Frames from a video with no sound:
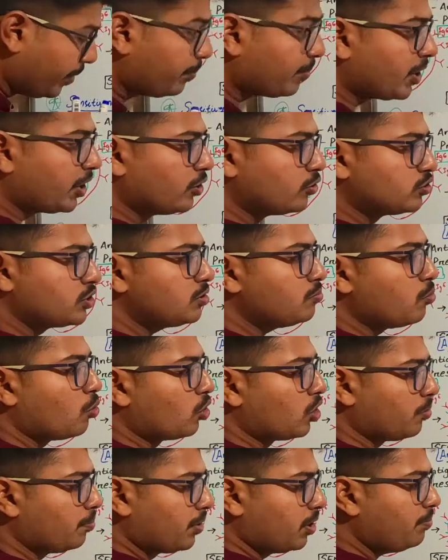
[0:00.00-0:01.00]
be producing
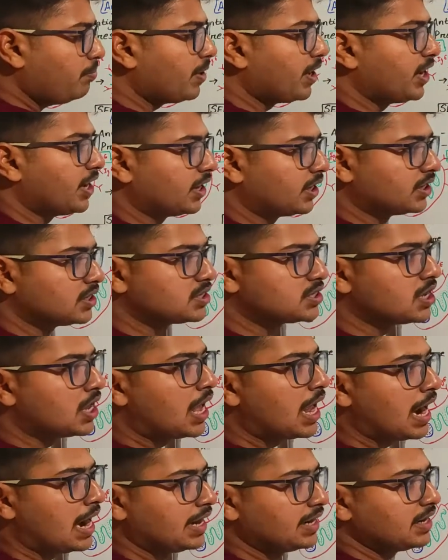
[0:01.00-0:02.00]
more number of mediators.
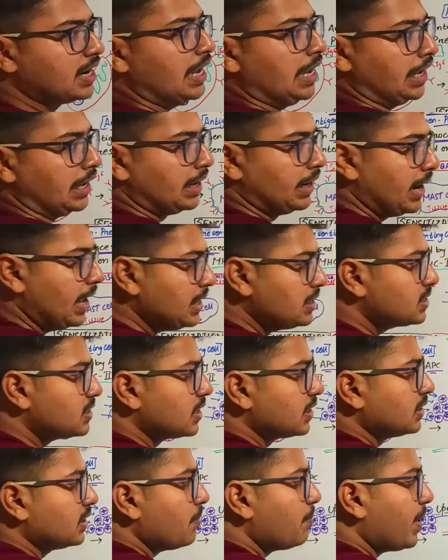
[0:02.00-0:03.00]
And
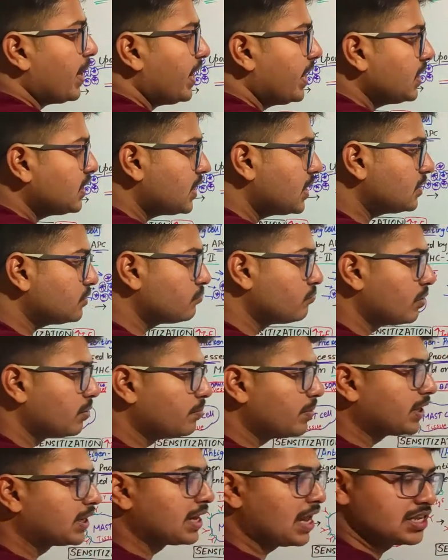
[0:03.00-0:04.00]
next, the mediators will
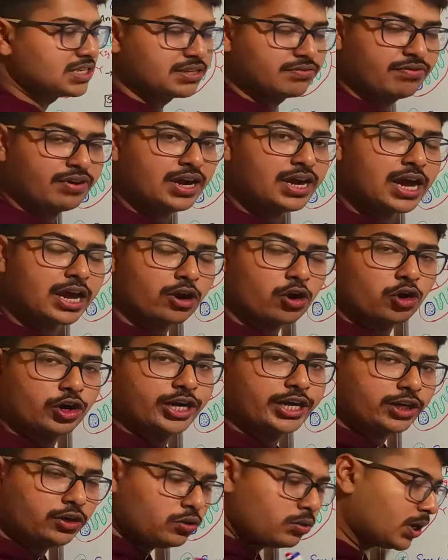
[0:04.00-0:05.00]
be classified
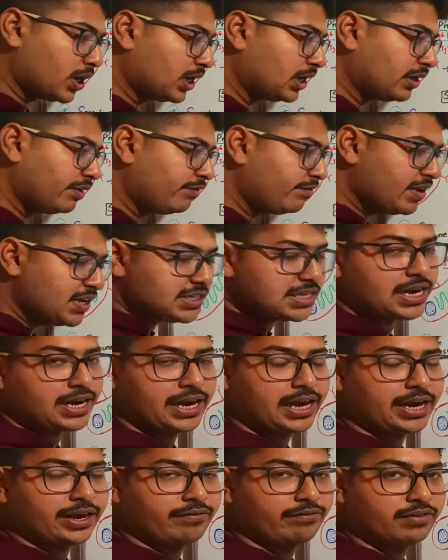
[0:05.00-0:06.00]
according to early phase and
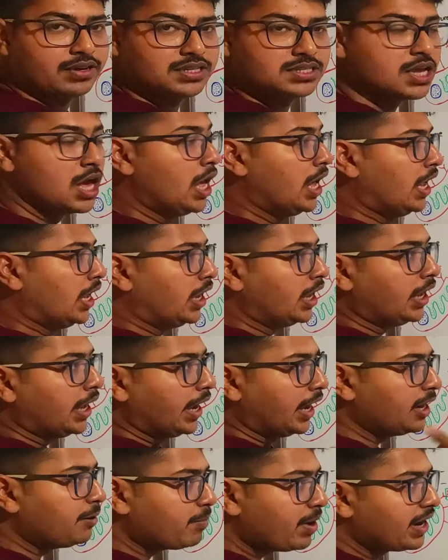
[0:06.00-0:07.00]
late phase.
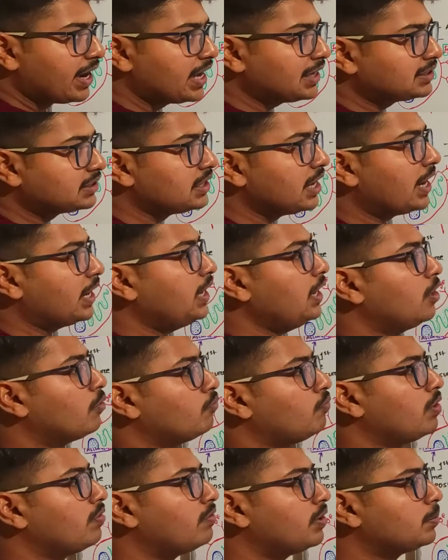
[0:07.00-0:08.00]
In my next slide,
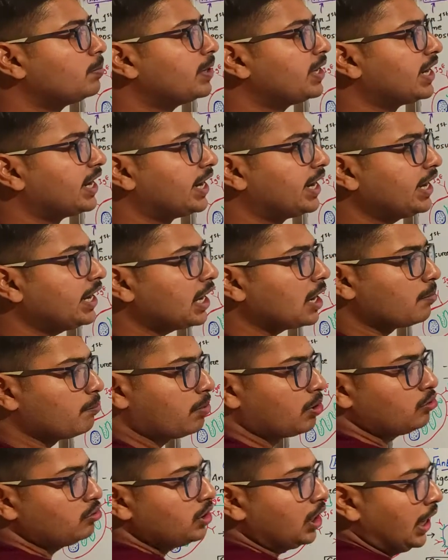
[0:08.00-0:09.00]
we will be reading
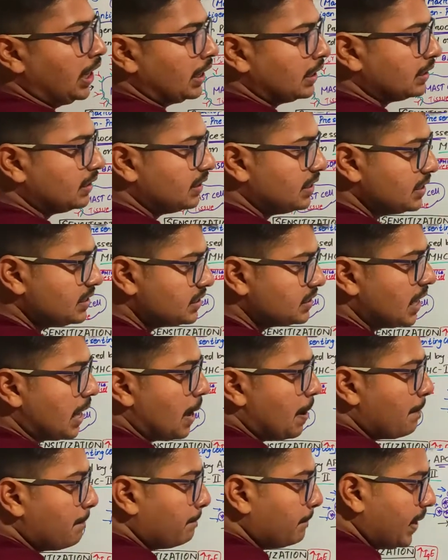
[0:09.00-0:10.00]
about these
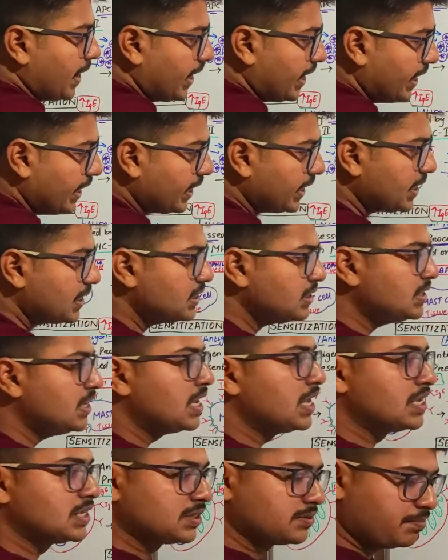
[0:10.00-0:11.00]

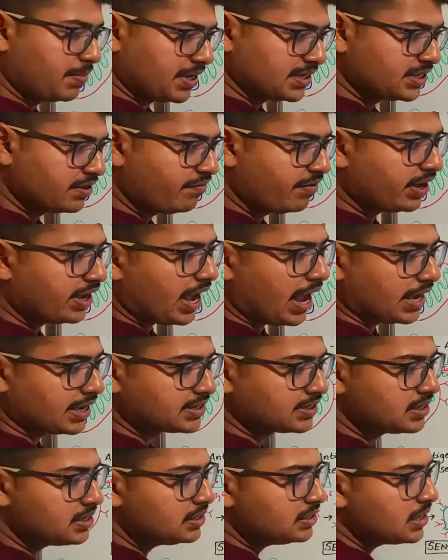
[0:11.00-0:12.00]
mediators, specific
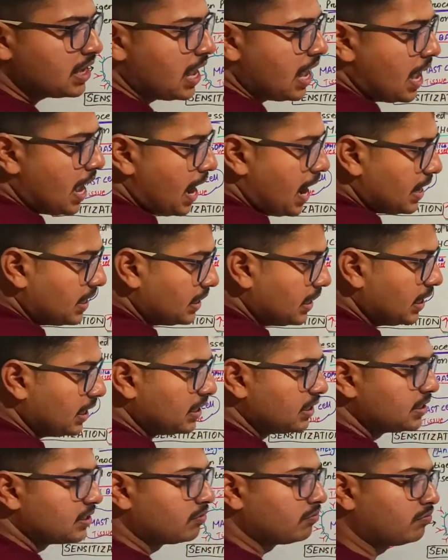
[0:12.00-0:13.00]
actions,
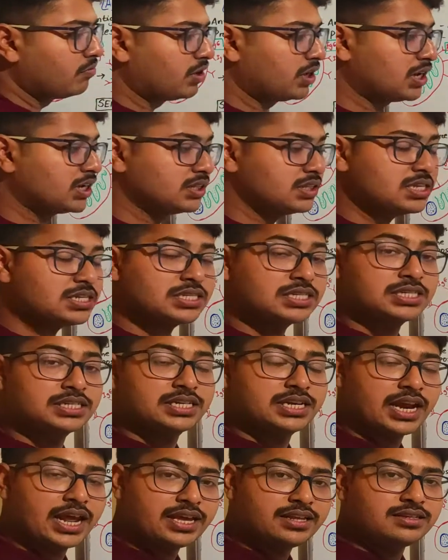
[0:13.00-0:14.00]
and what are the
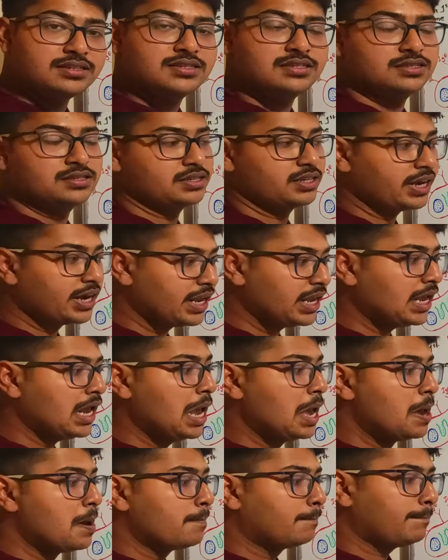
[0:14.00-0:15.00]
stage
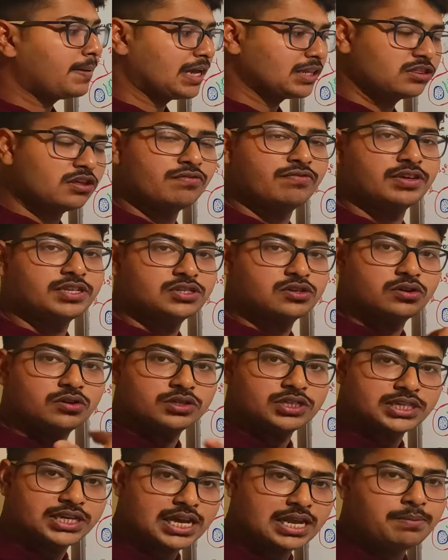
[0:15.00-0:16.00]
3
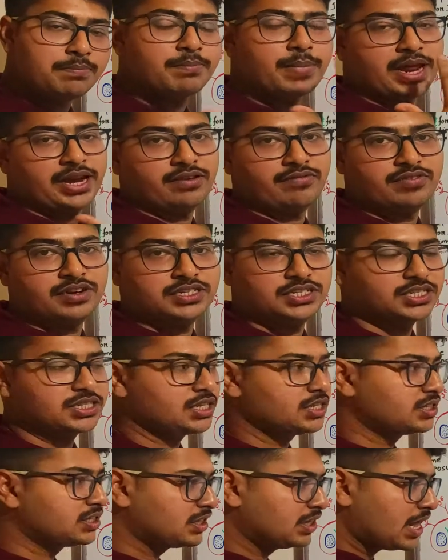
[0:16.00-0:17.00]
pathophysiological
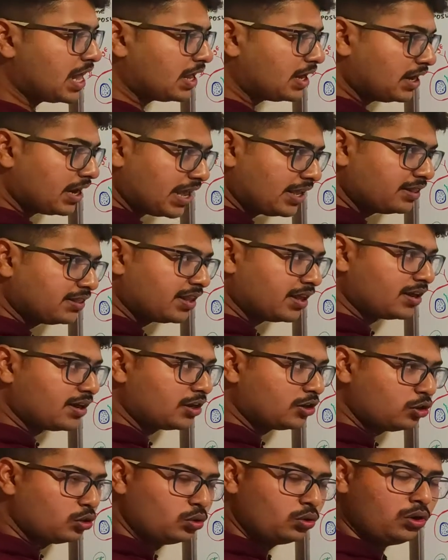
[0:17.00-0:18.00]
manifestations. There
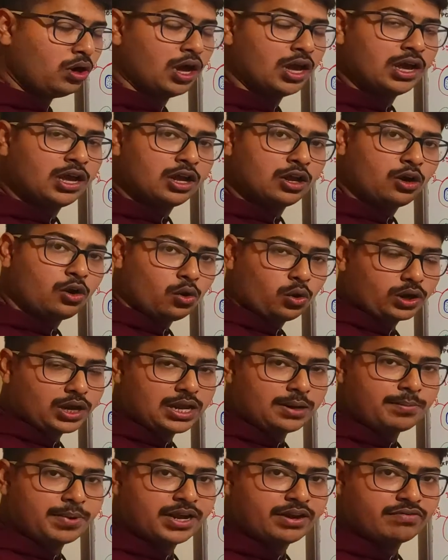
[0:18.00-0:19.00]
are two:
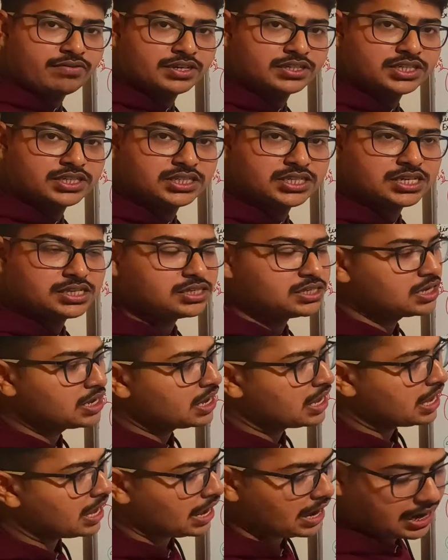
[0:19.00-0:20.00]
local manifestations
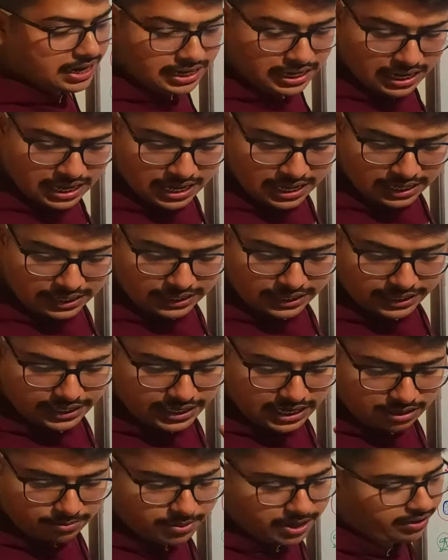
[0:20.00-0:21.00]
and
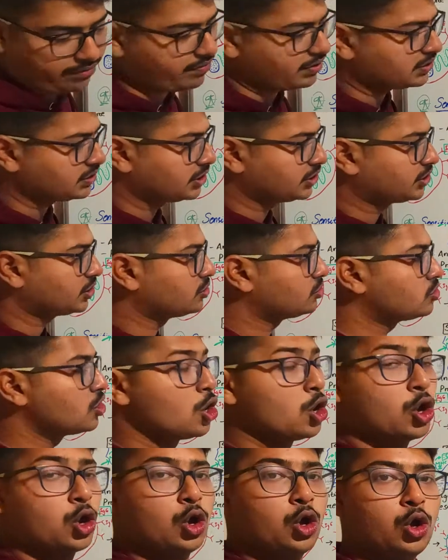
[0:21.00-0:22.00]
clinical manifestations.
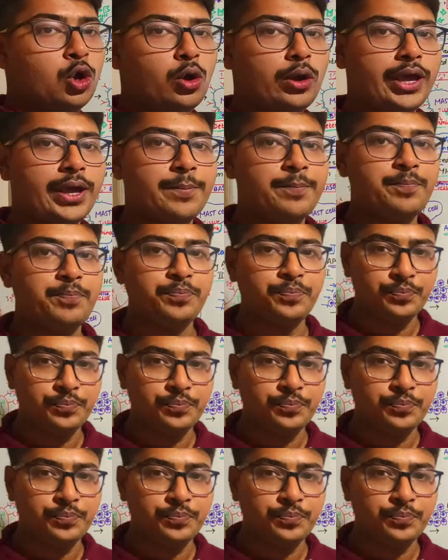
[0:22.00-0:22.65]
Okay.